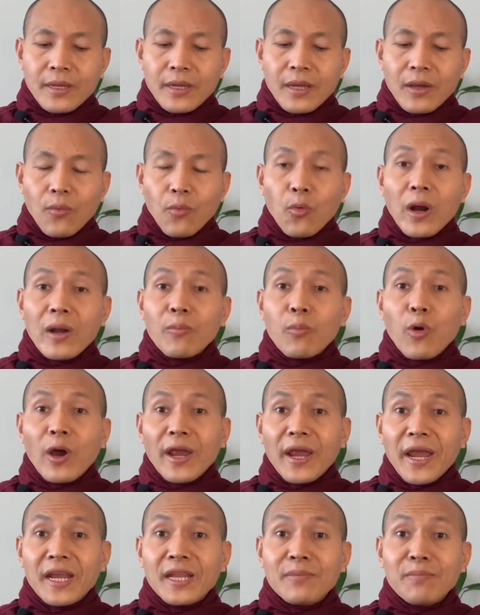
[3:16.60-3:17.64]

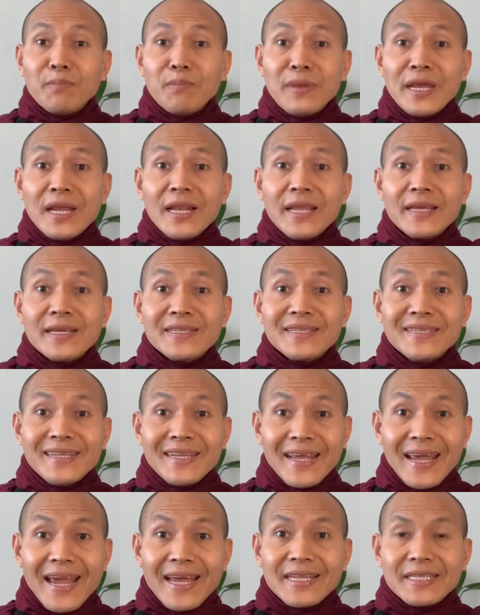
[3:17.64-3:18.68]
1.8 million
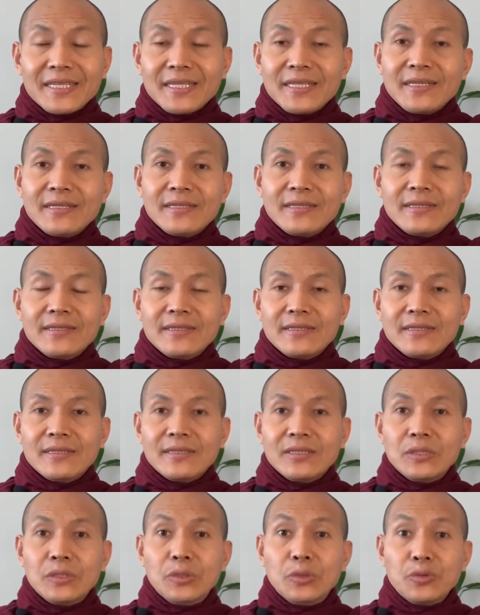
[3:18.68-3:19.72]
deaths
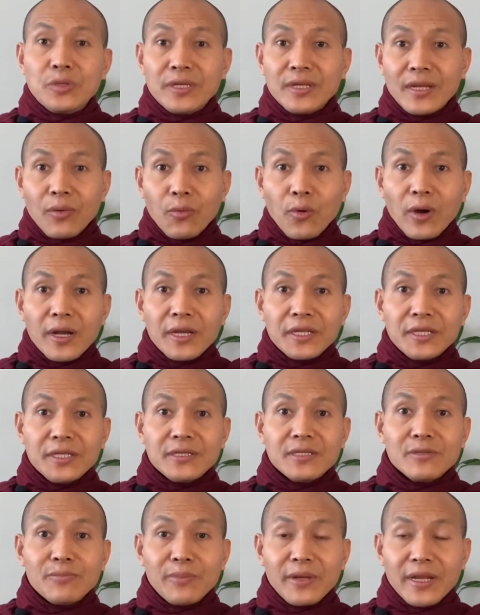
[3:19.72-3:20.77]
during the 1 year
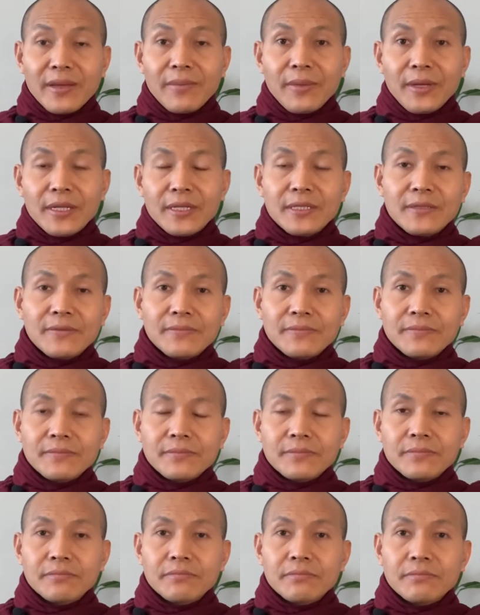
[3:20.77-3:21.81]
pandemic.
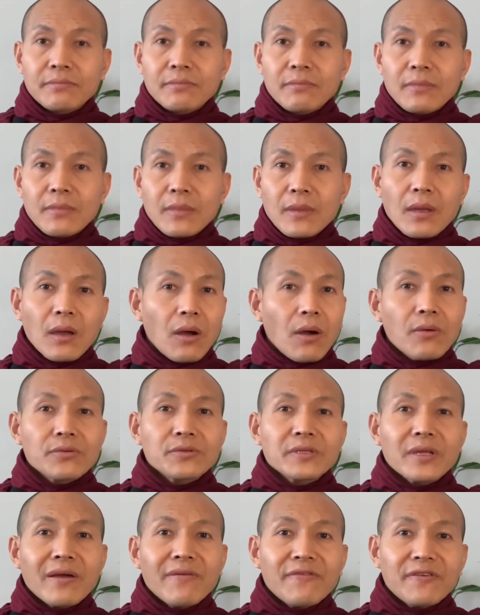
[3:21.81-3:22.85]
How
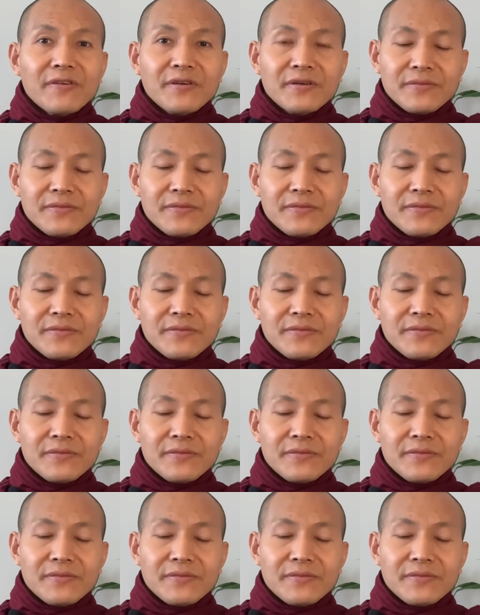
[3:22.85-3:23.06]
suffer?